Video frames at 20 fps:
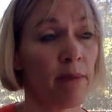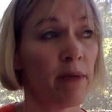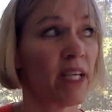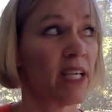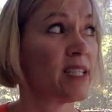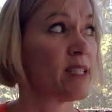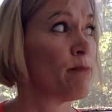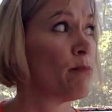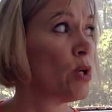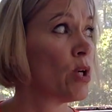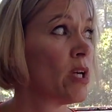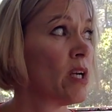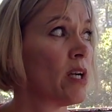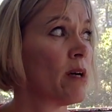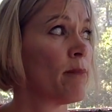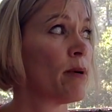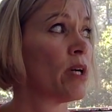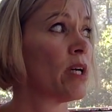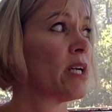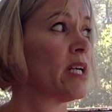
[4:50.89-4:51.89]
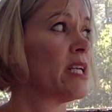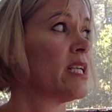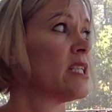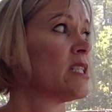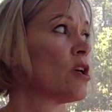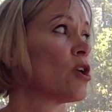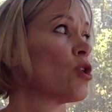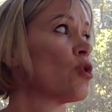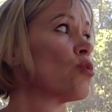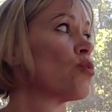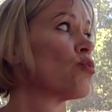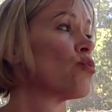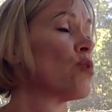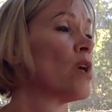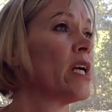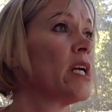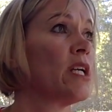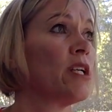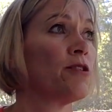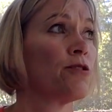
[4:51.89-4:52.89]
Because booking a party is a
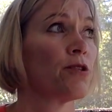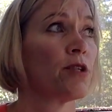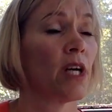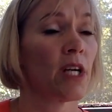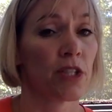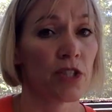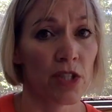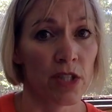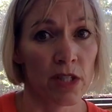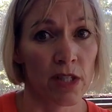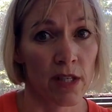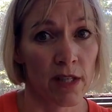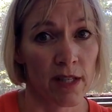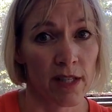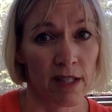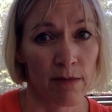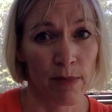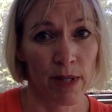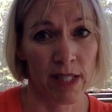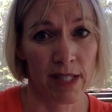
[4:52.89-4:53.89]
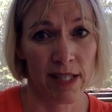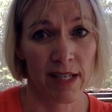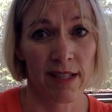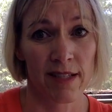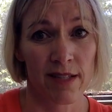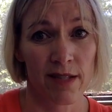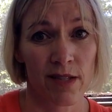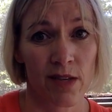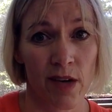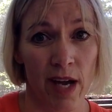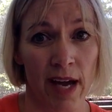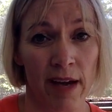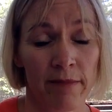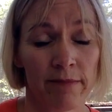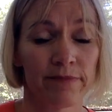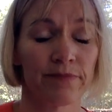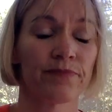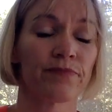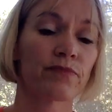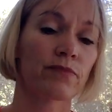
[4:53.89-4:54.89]
great introduction to this business, okay?